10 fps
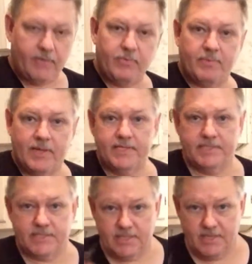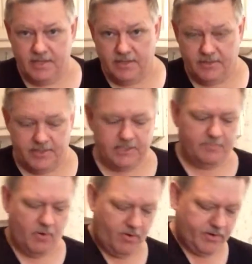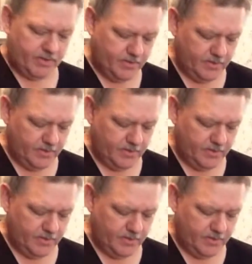I replaced this part.